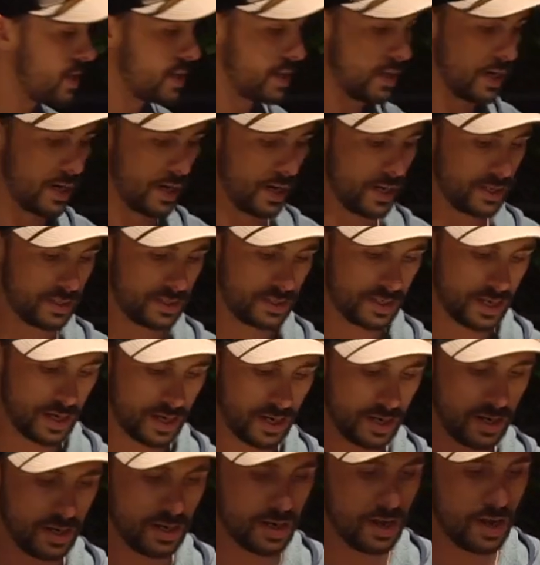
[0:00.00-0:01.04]
got
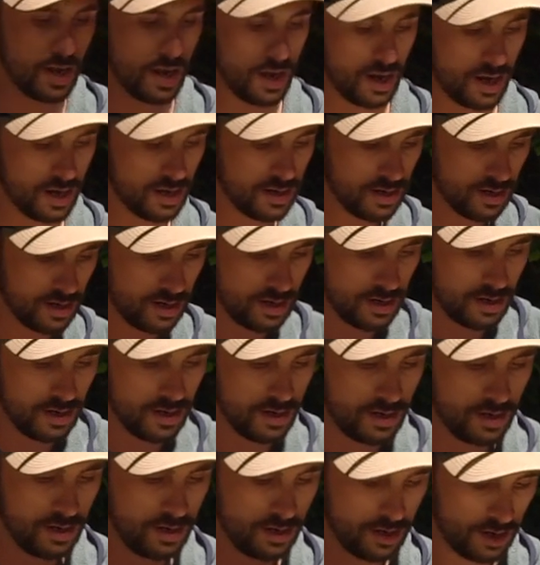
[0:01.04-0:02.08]
it
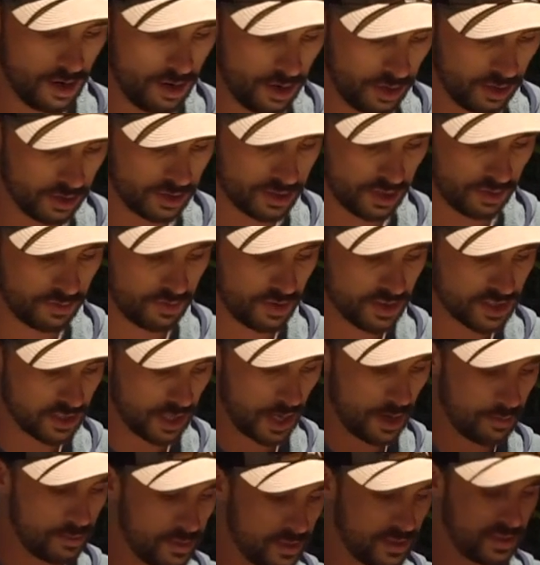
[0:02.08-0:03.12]
looks like
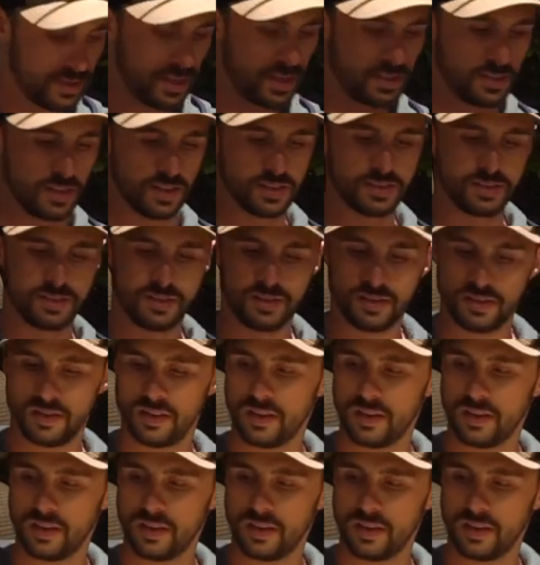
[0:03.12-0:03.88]
Fishlab sent us